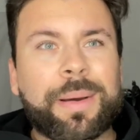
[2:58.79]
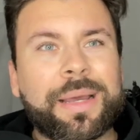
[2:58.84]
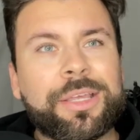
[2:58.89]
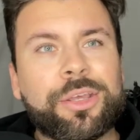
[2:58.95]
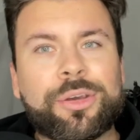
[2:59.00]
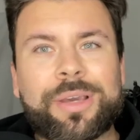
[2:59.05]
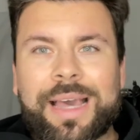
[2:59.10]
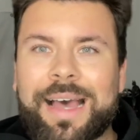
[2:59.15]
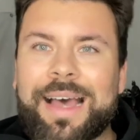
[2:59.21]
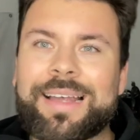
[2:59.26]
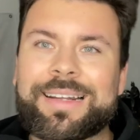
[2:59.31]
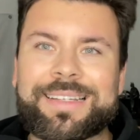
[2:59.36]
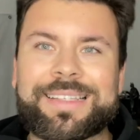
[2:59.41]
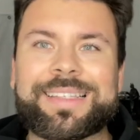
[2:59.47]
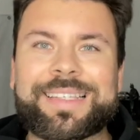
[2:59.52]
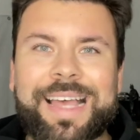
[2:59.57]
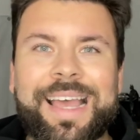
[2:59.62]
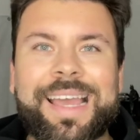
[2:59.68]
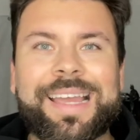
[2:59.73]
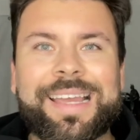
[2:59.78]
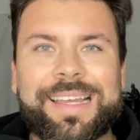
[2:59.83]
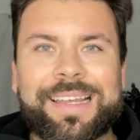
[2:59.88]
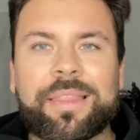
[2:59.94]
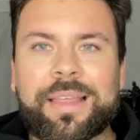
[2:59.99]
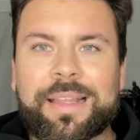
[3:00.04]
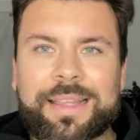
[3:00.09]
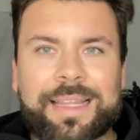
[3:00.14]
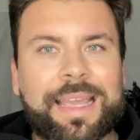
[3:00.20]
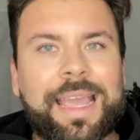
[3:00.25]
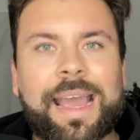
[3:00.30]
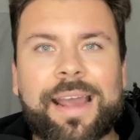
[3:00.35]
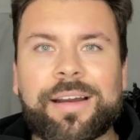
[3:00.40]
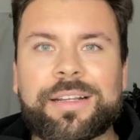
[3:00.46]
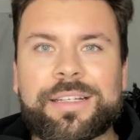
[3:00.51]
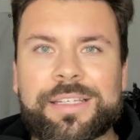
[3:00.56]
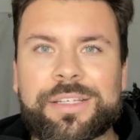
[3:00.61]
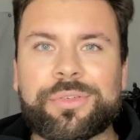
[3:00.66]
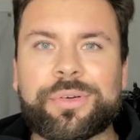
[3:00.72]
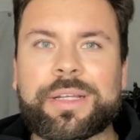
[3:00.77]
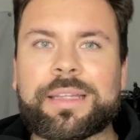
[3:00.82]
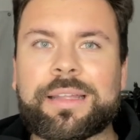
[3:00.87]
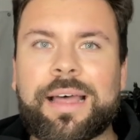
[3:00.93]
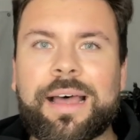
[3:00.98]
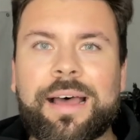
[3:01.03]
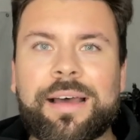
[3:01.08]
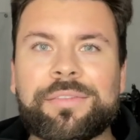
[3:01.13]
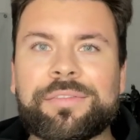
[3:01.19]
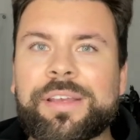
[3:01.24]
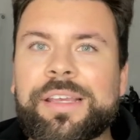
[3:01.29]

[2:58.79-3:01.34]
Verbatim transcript: But you can't say that the characters are in love